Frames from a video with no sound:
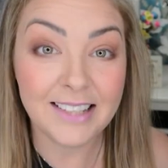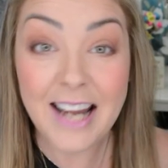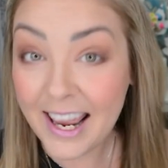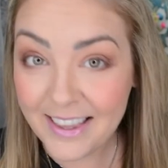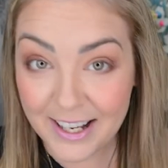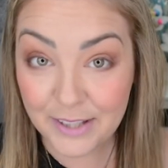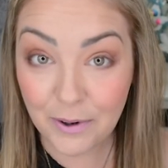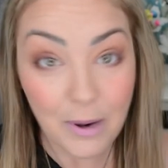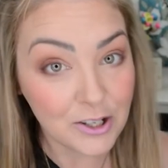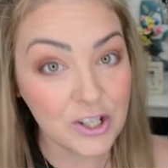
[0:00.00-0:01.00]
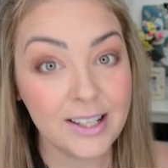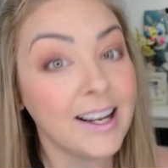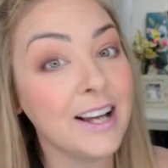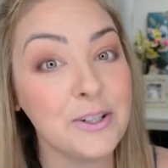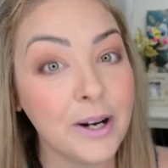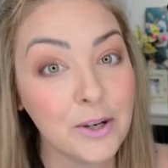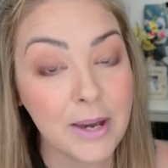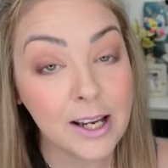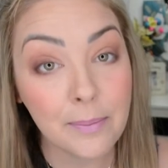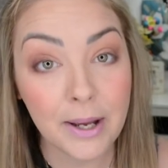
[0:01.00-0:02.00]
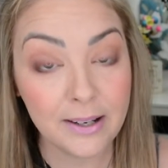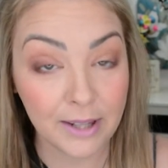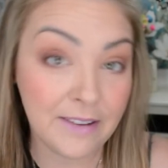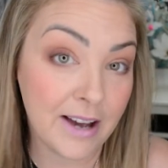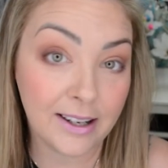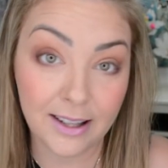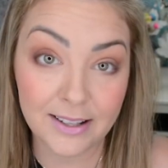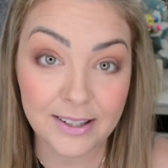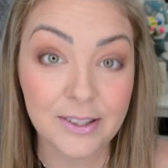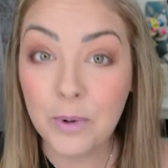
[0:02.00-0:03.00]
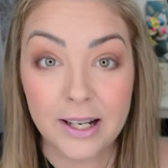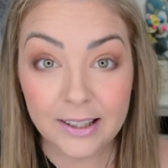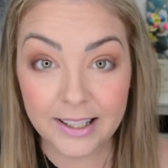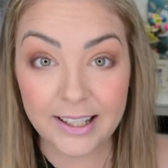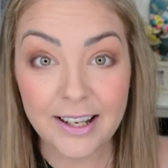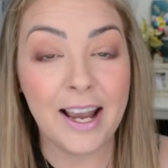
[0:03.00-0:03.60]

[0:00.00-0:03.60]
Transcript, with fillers: And hey, thanks for watching. I do hair, makeup, and life hack classes weekly,